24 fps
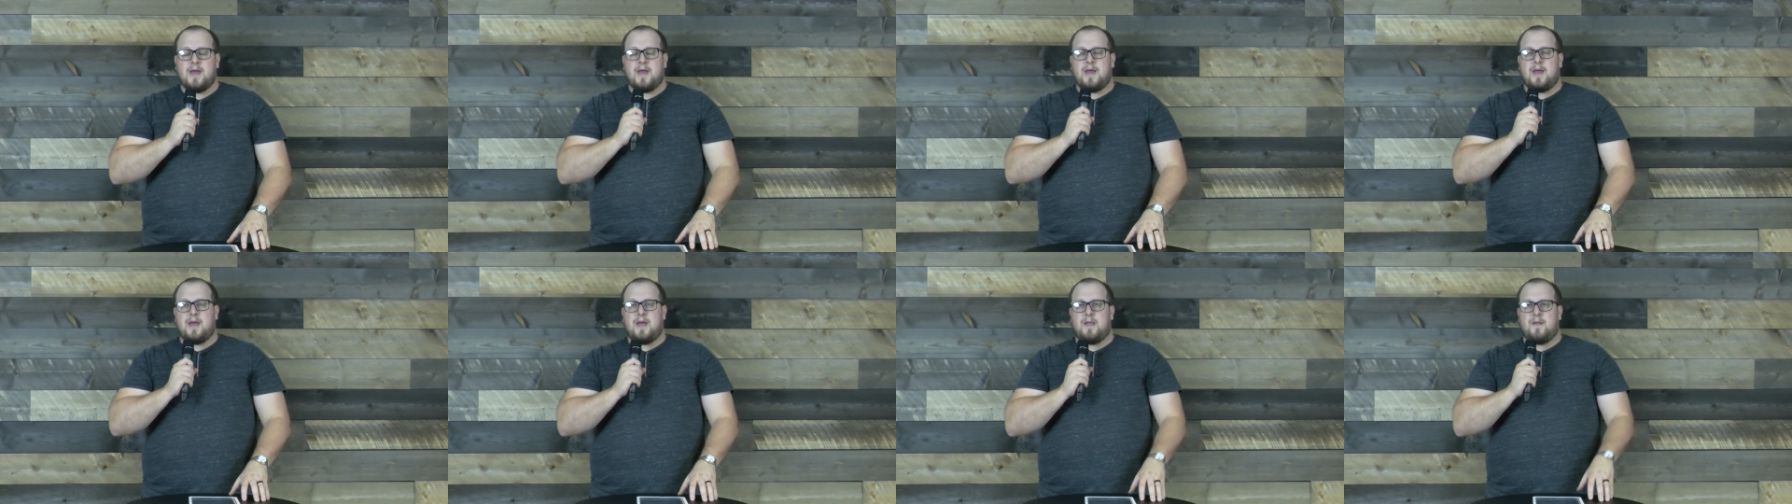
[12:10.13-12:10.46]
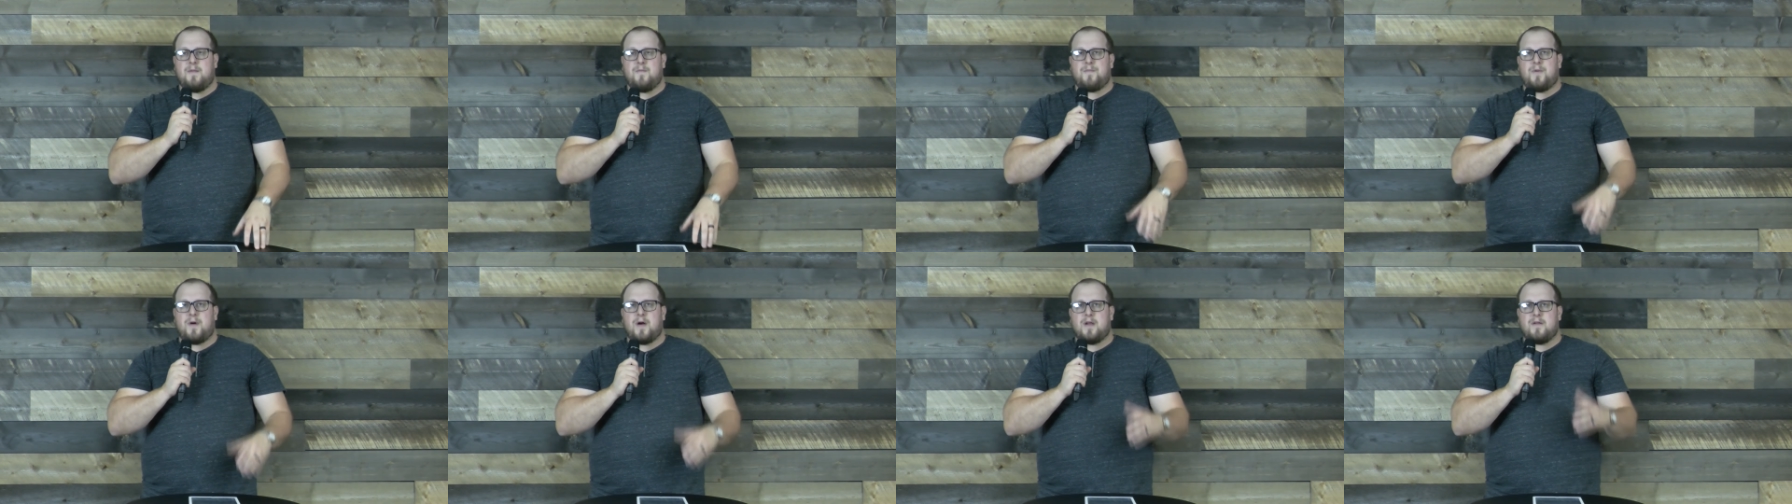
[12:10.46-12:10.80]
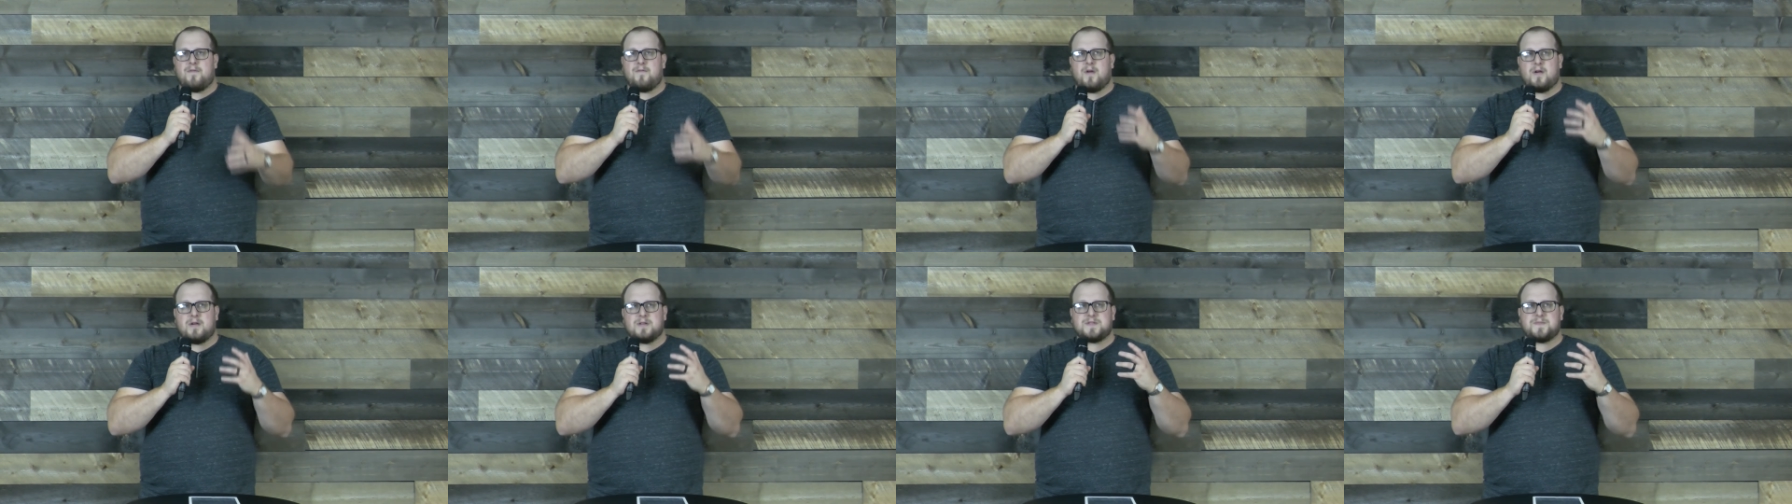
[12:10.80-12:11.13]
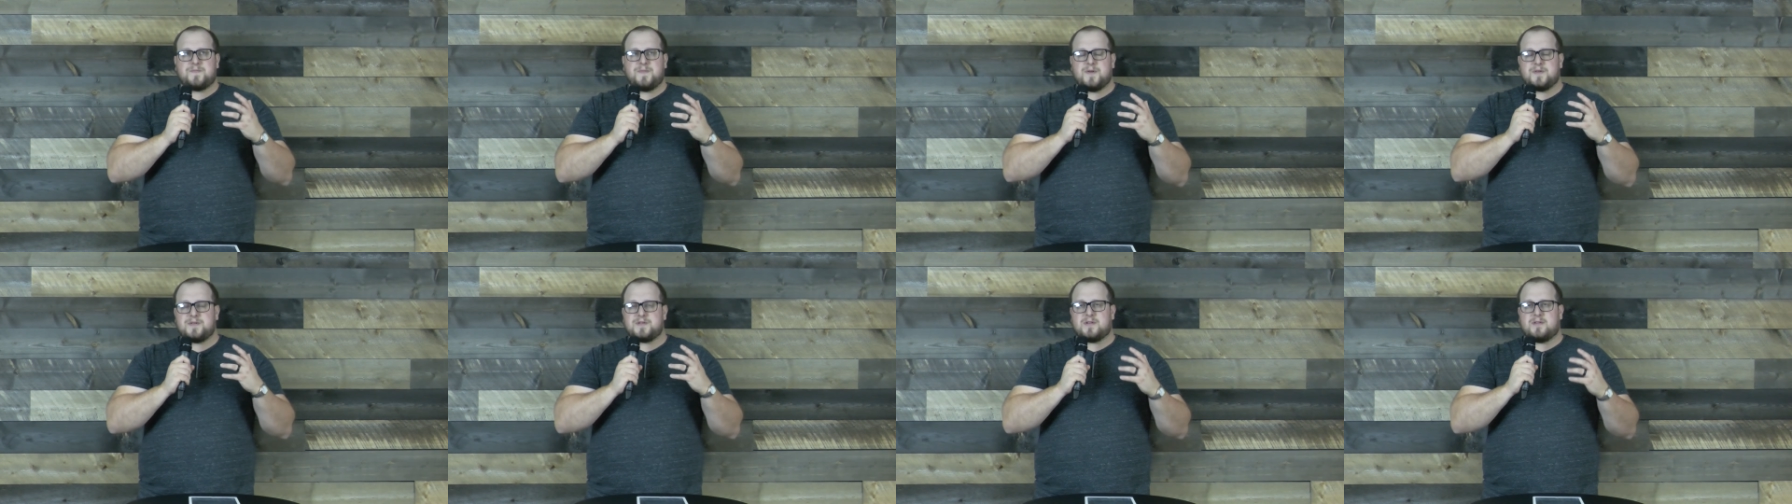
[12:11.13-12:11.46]
And part of our
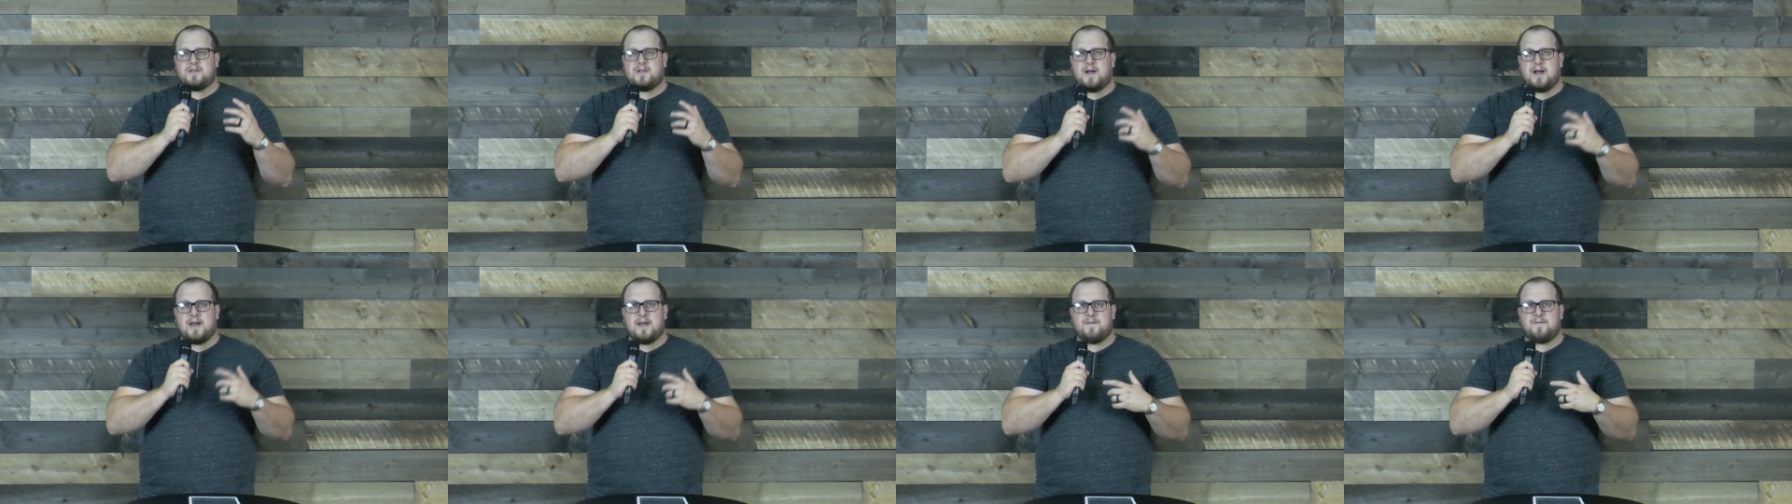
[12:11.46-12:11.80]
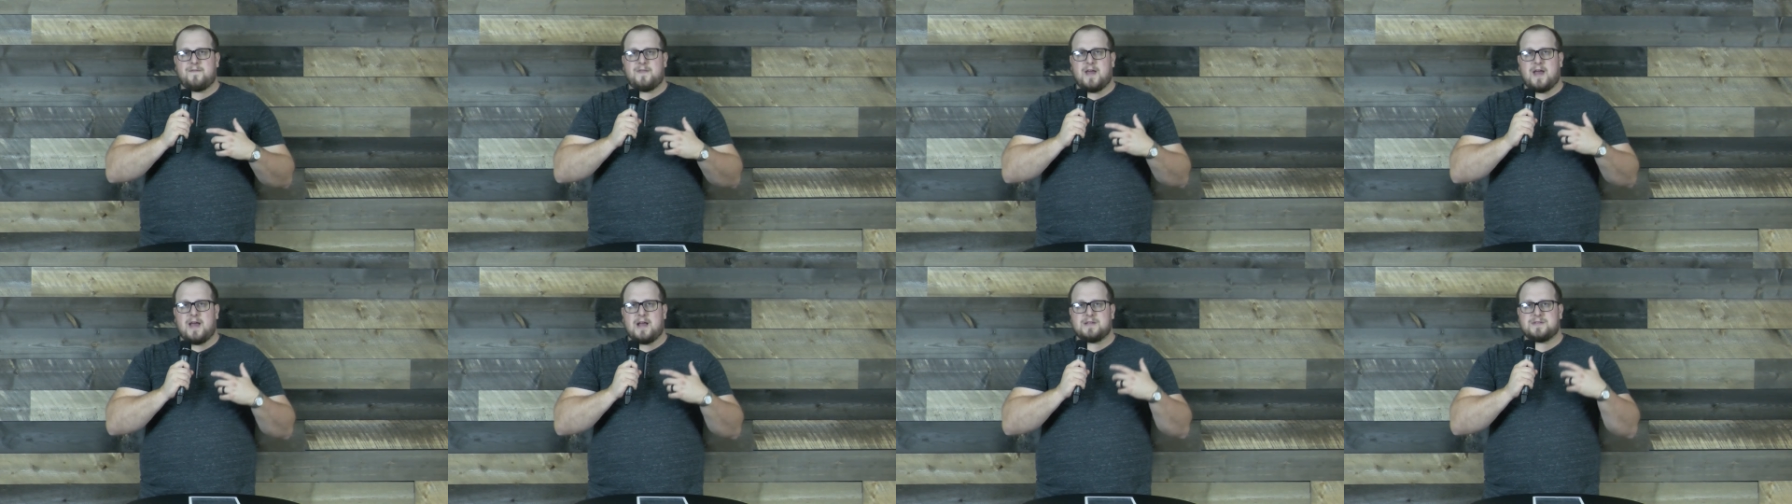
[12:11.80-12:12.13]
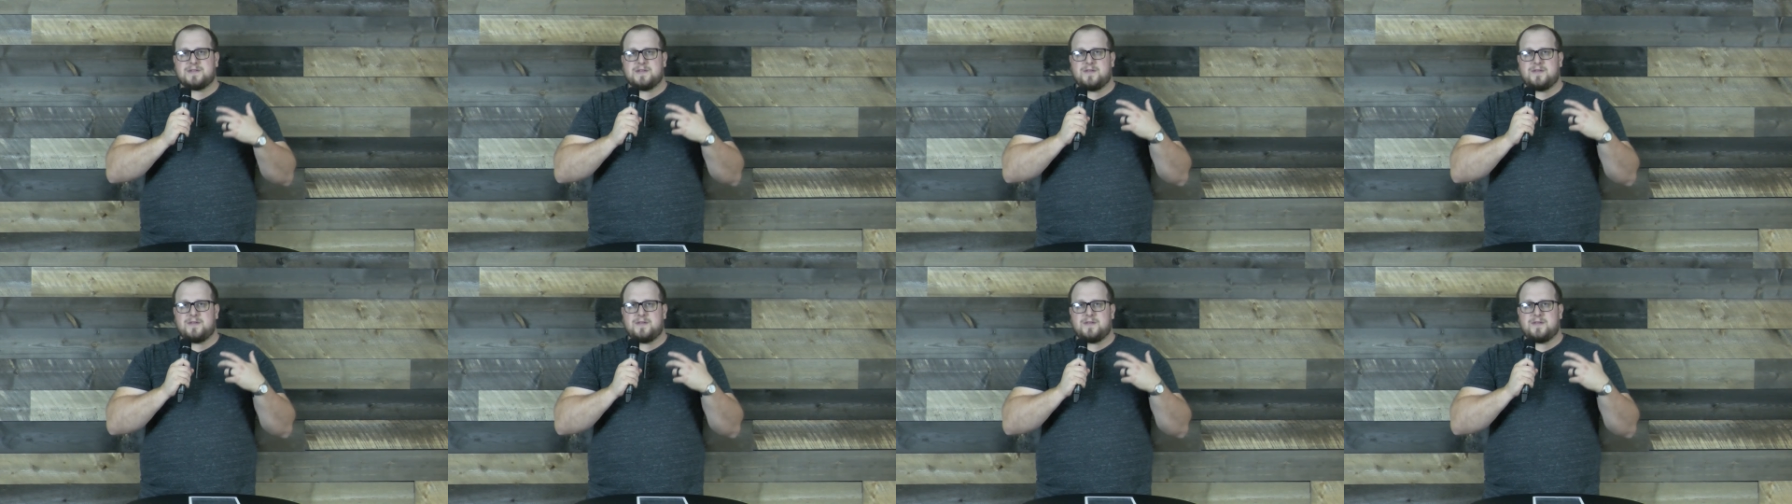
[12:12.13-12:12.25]
spiritual life that has